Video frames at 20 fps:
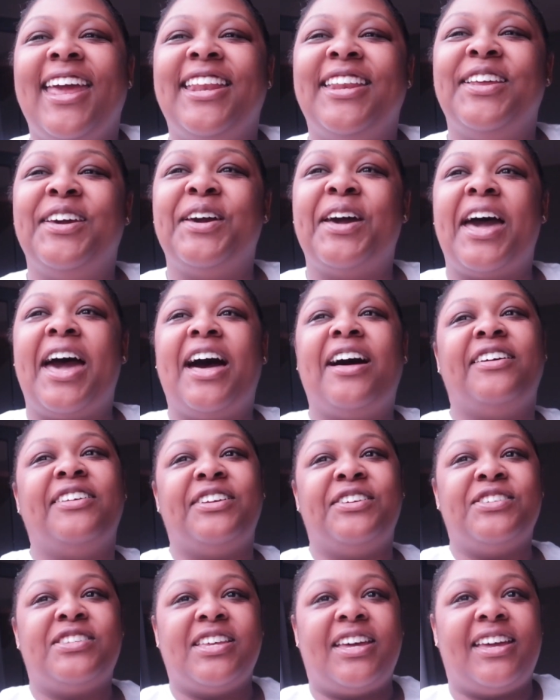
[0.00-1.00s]
and I'll
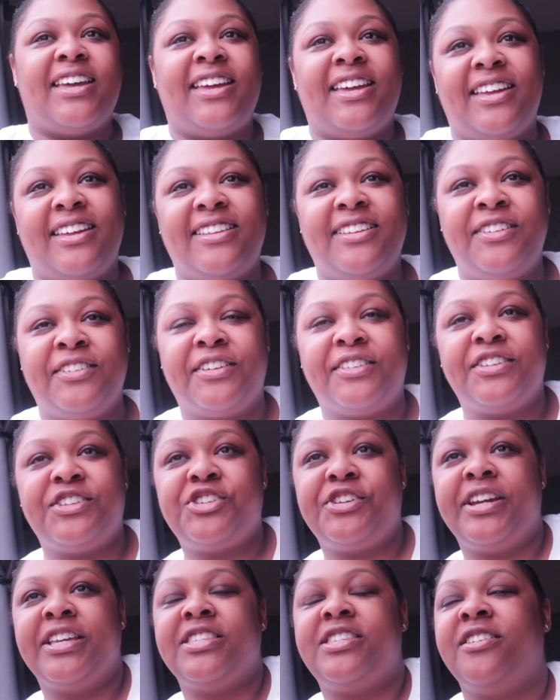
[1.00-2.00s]
use a, uh, you know the
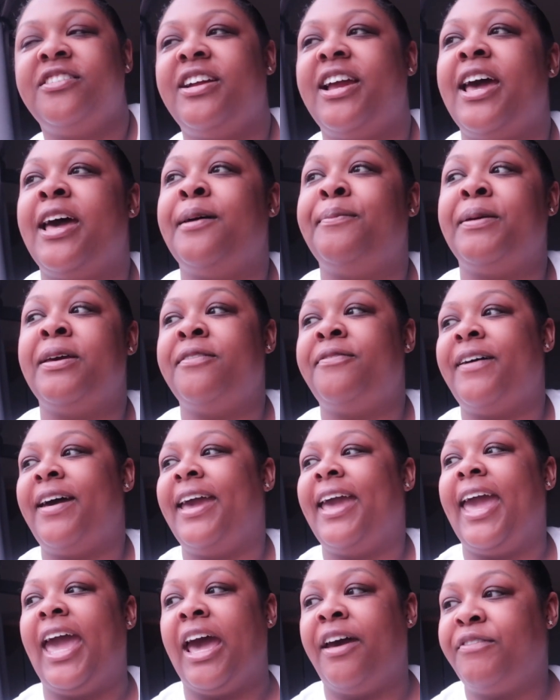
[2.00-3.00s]
translator app if I
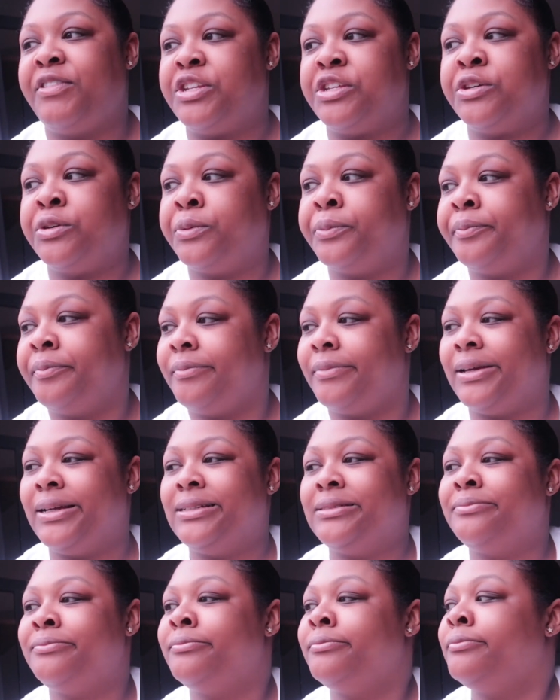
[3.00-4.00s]
have to.
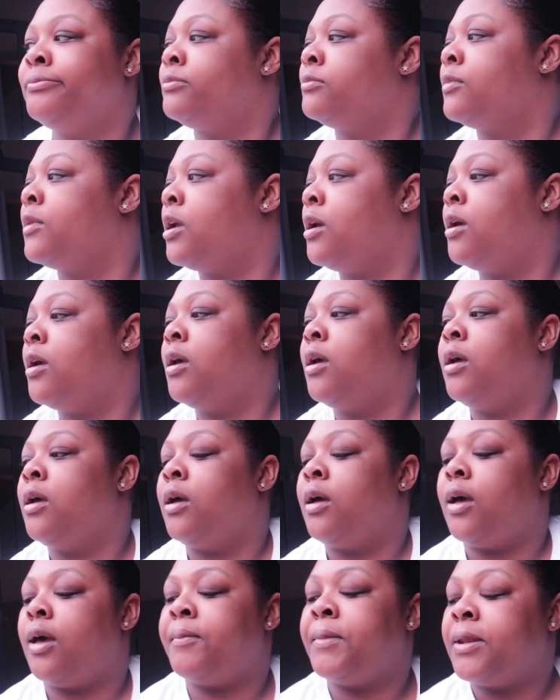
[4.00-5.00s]
But
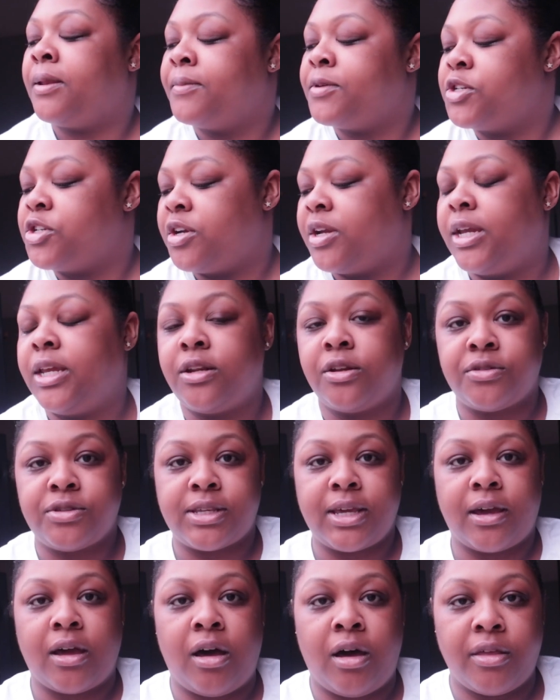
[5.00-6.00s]
I mean, I'm sure he knows
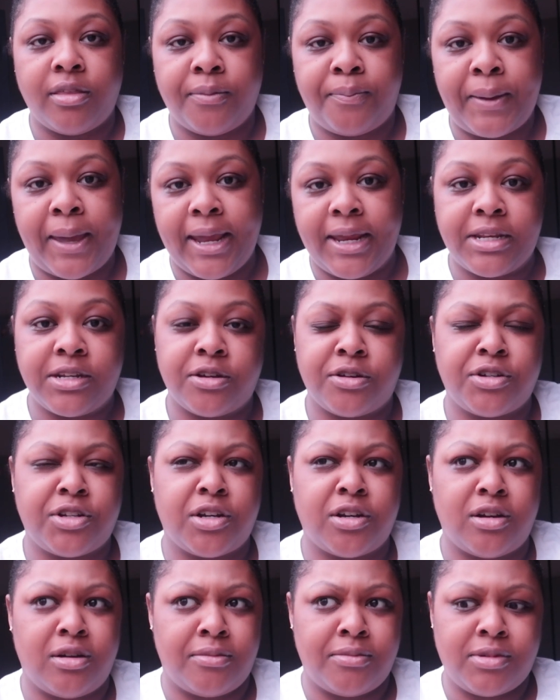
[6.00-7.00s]
like all the painter
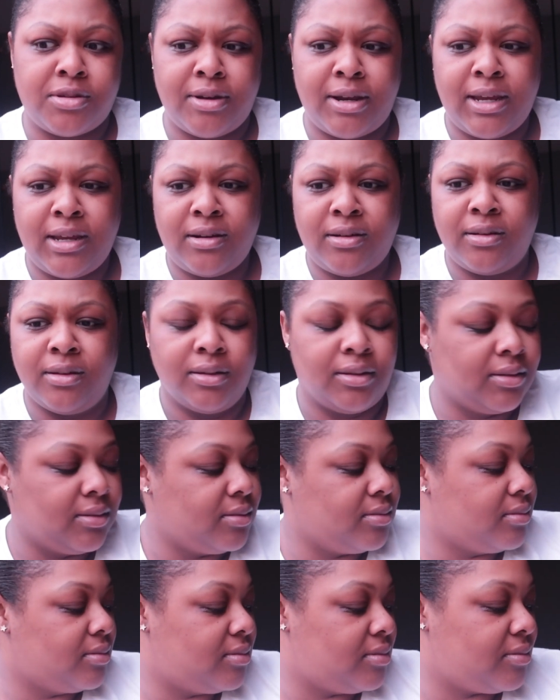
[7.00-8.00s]
terms, right?
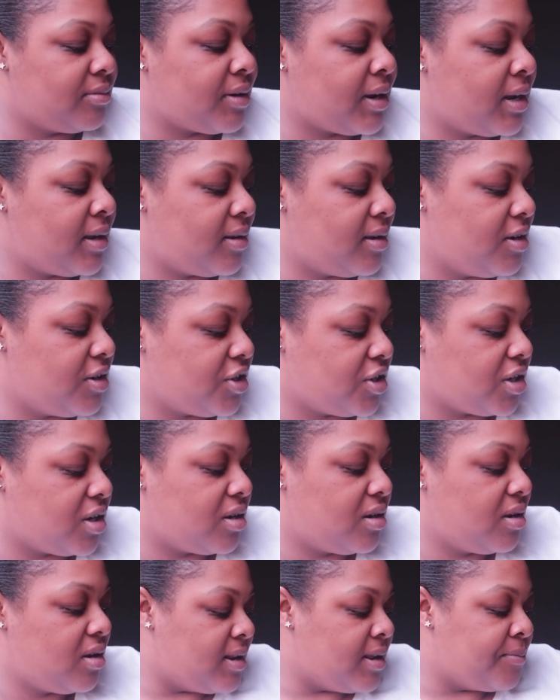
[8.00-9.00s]
Right? He
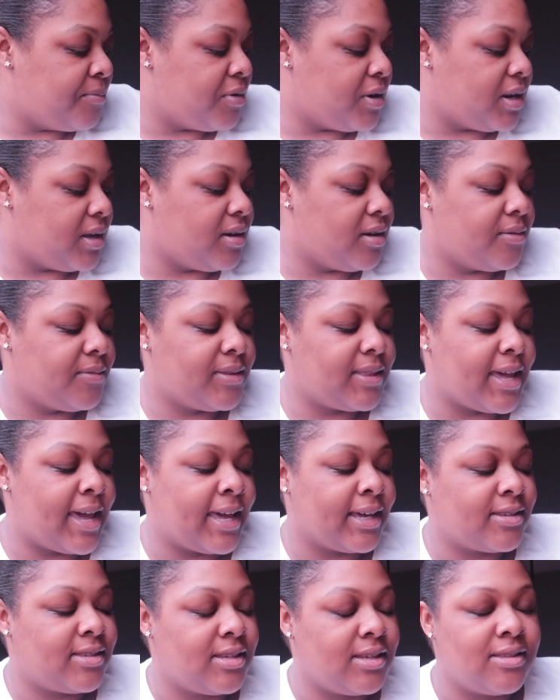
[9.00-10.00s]
should. And I'm pretty good with
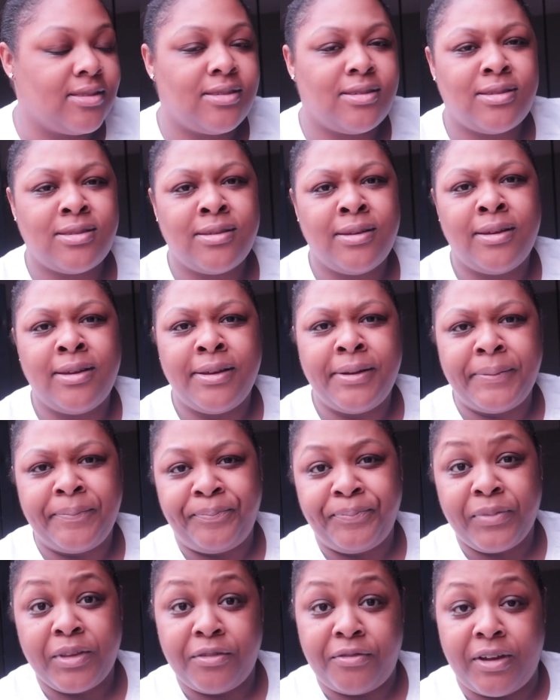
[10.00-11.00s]
accents.
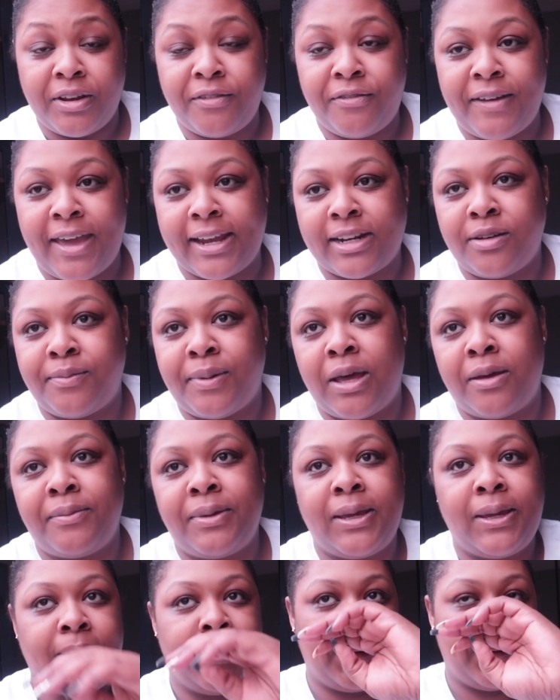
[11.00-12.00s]
Fun fact about
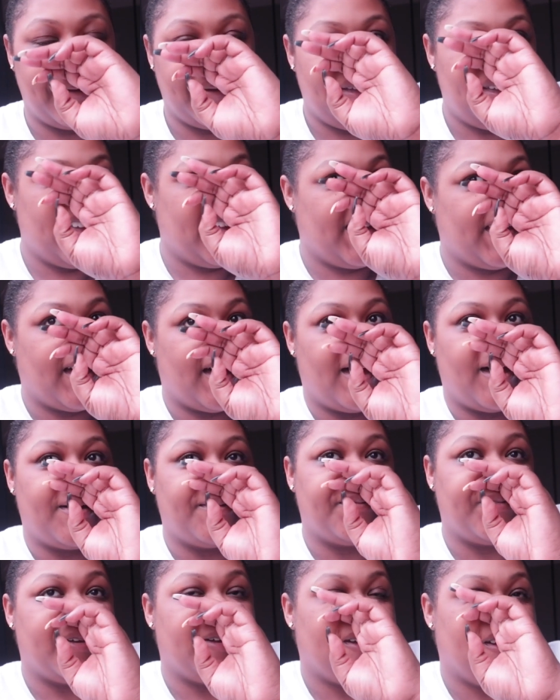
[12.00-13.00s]
me.
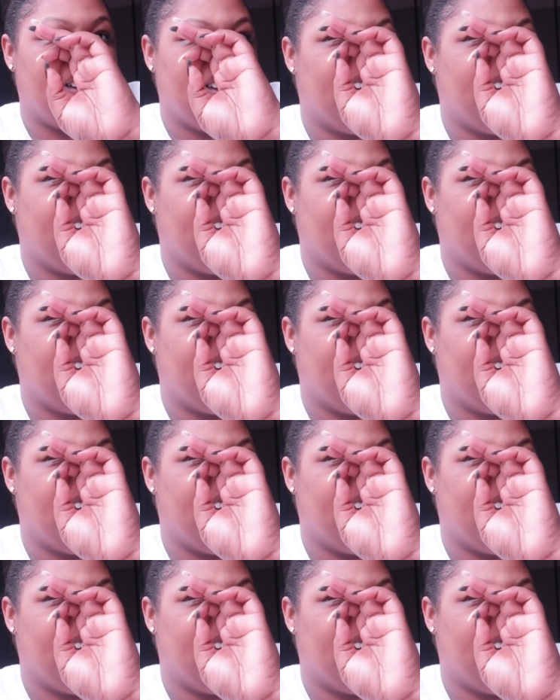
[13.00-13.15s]
Um,